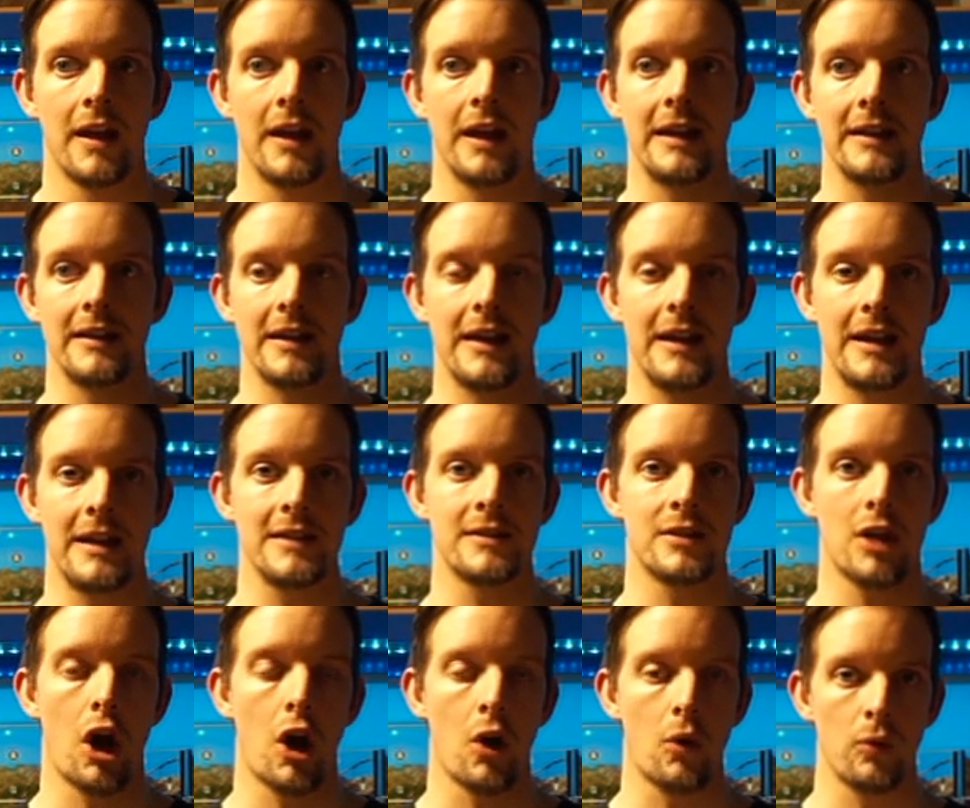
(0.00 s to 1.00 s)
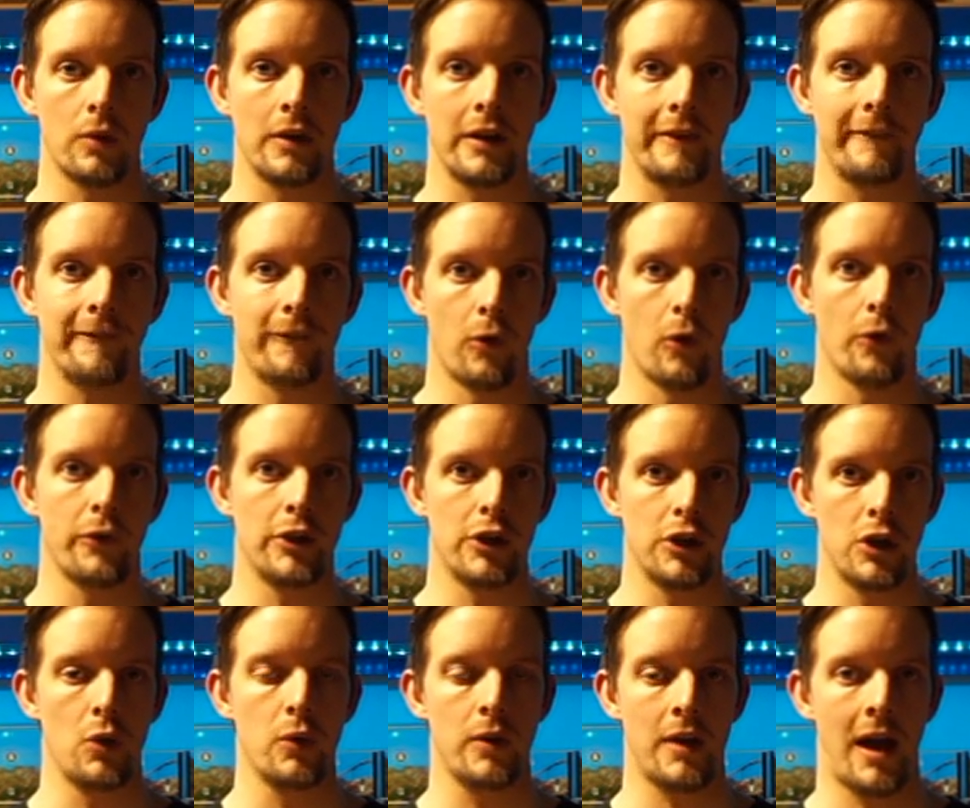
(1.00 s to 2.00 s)
It is only for
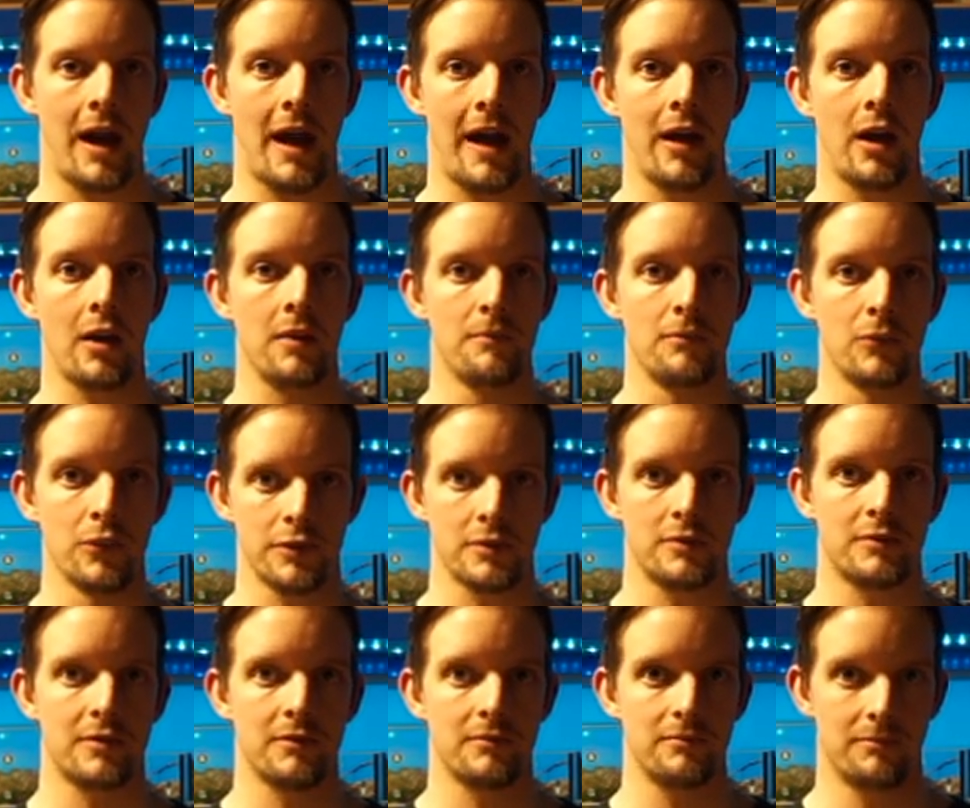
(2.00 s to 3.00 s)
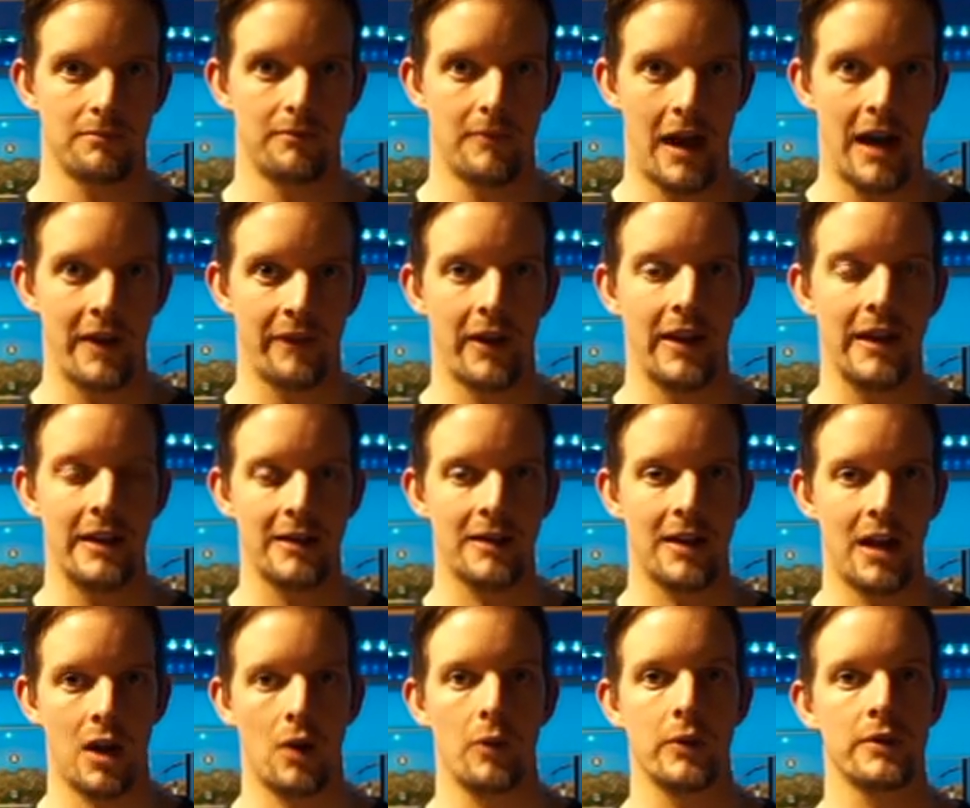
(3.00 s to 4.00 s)
the UK. I must add that in
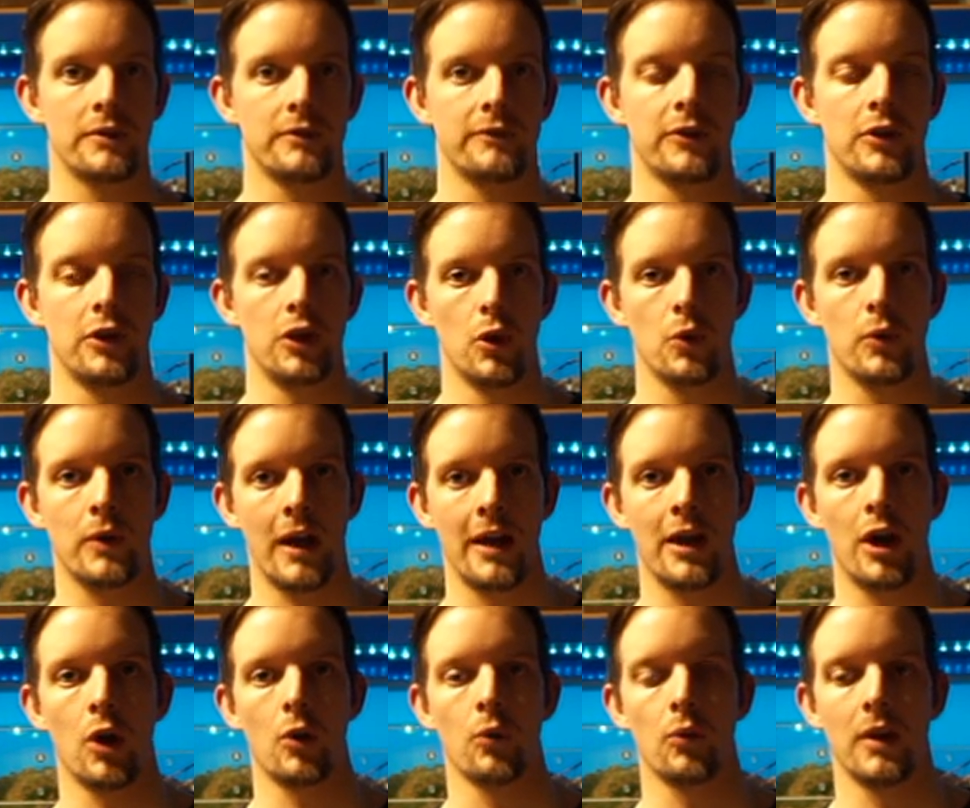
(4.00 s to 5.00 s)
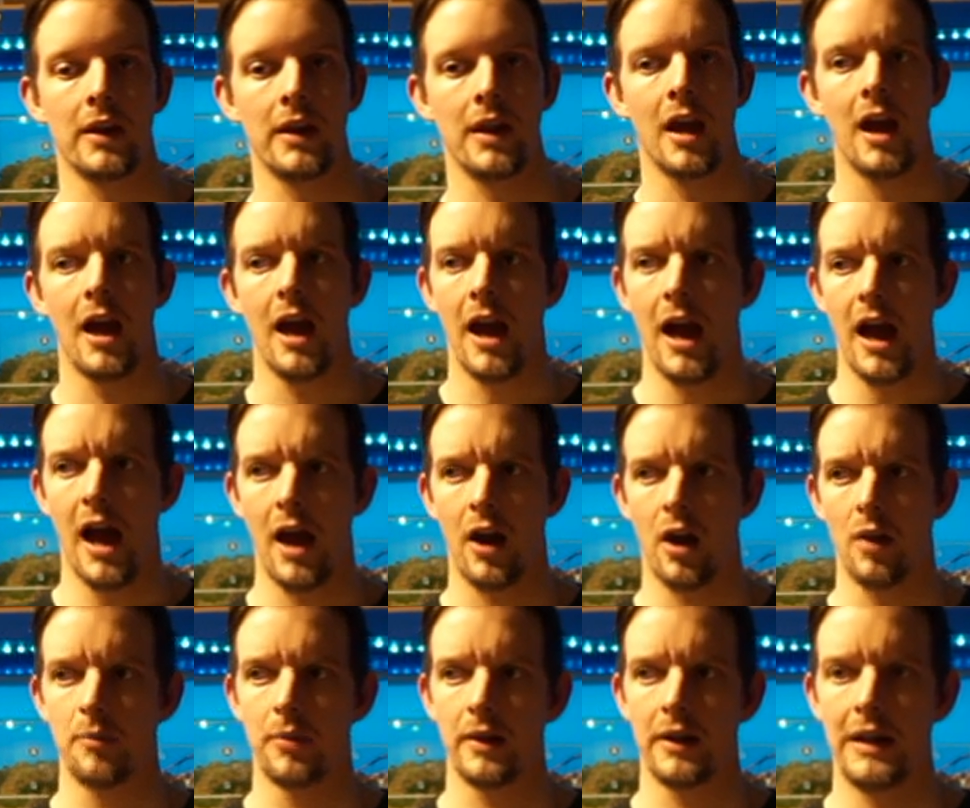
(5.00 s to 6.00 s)
now. It's for UK only, and
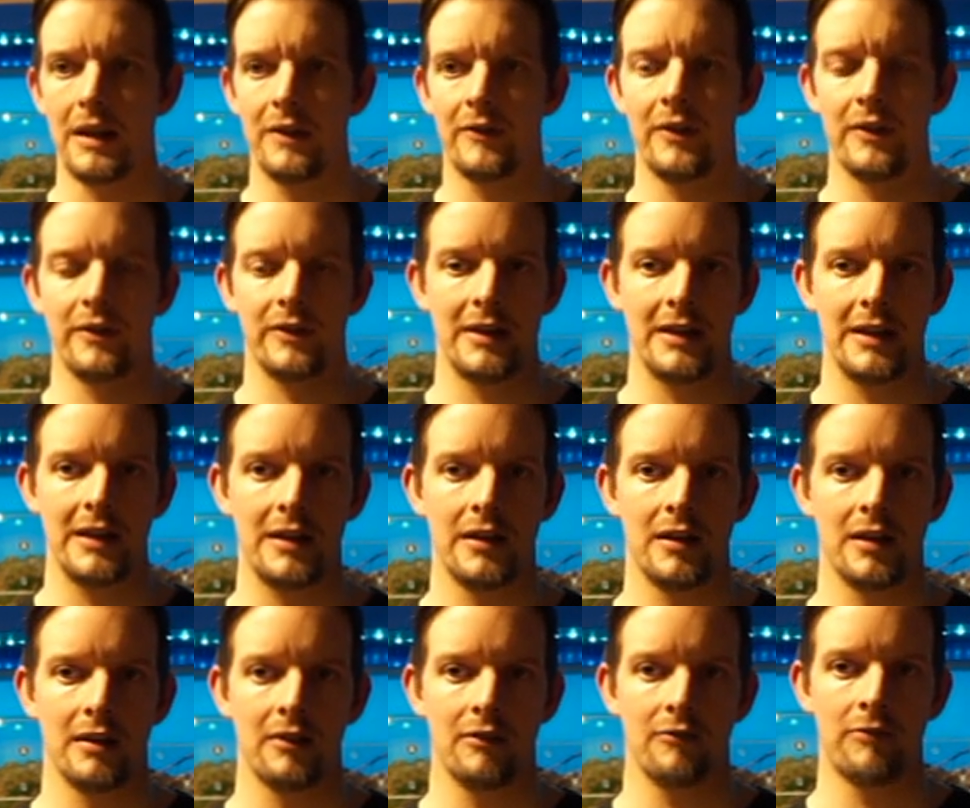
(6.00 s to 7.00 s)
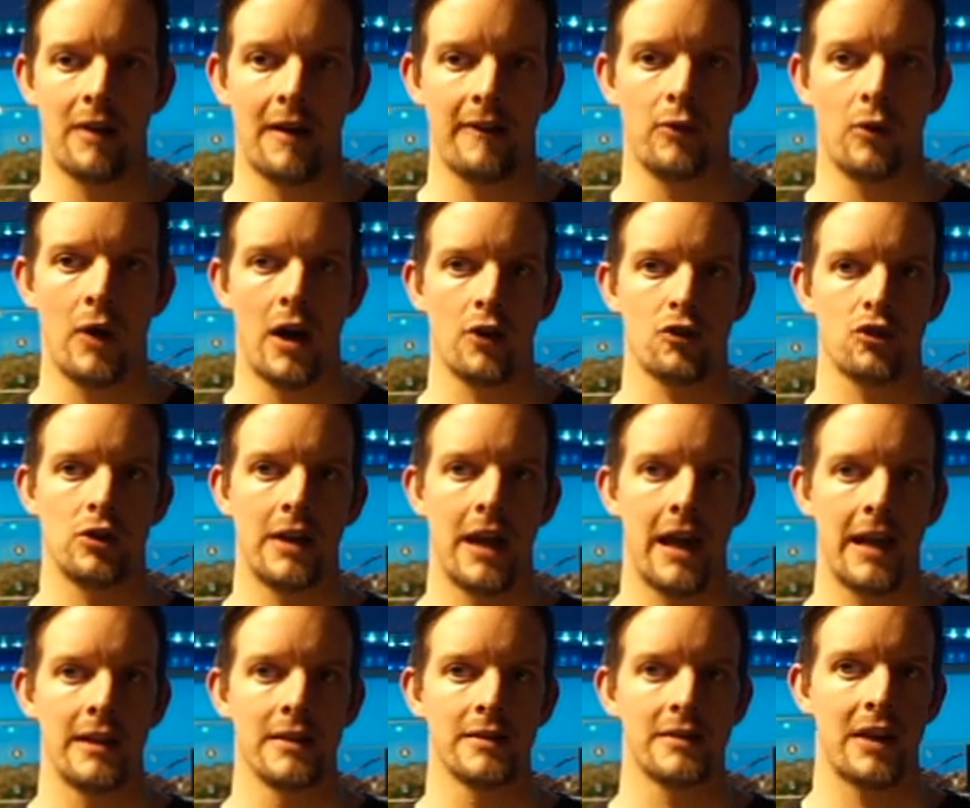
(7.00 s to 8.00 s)
I believe that the raffle actually
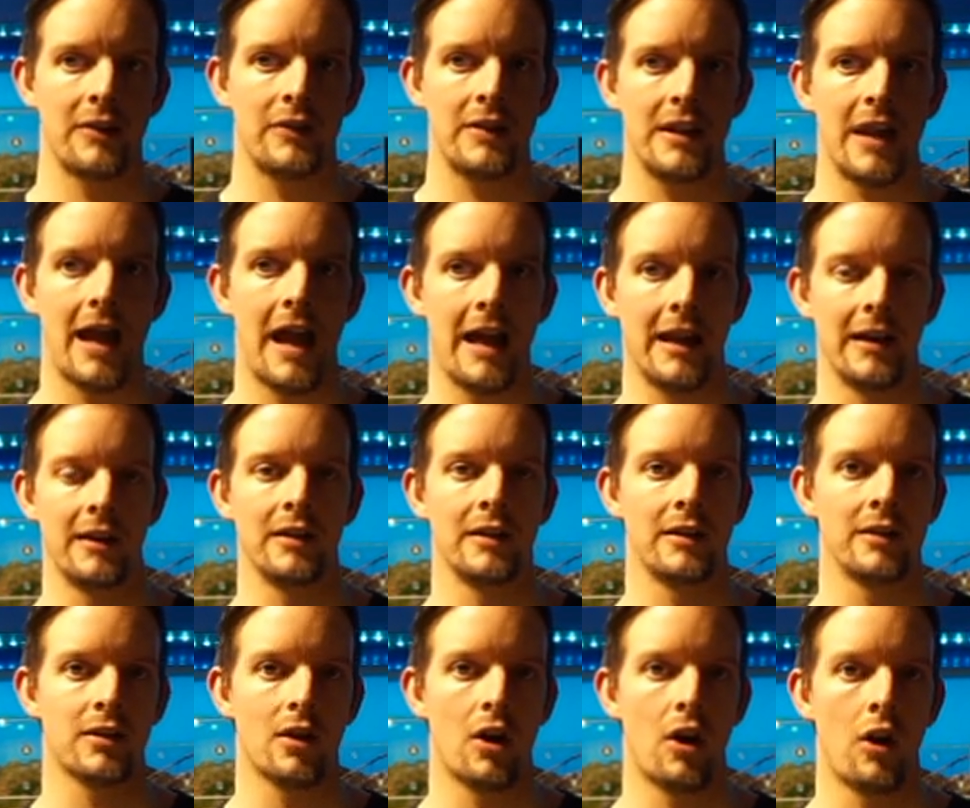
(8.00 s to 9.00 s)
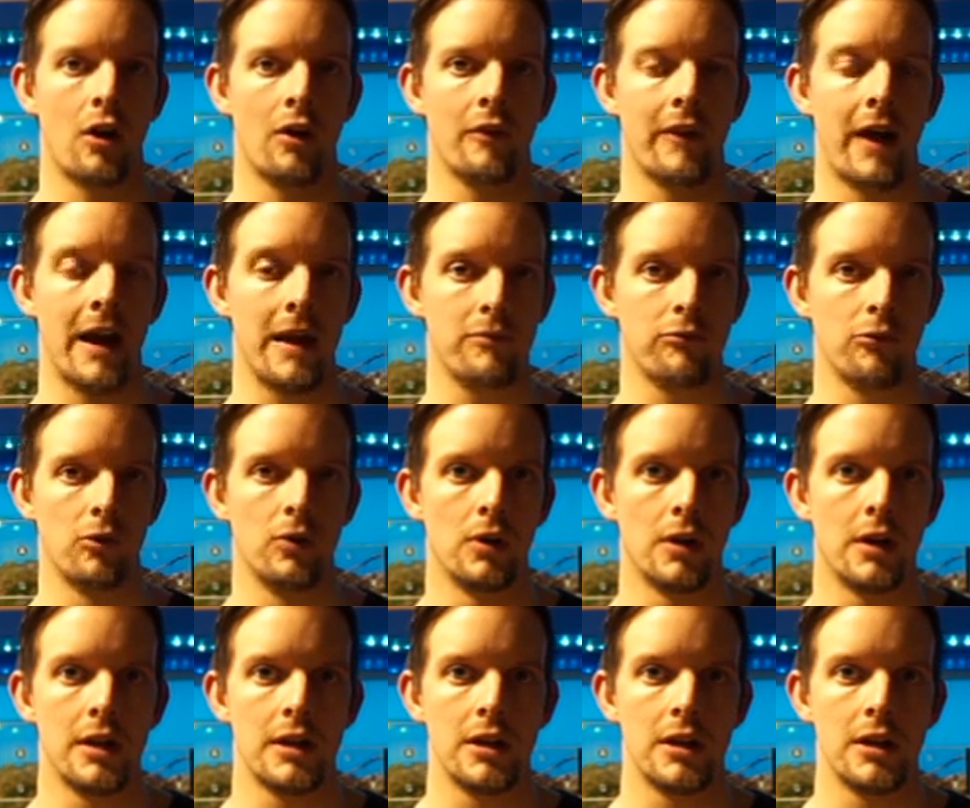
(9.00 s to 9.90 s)
ends at the end of April.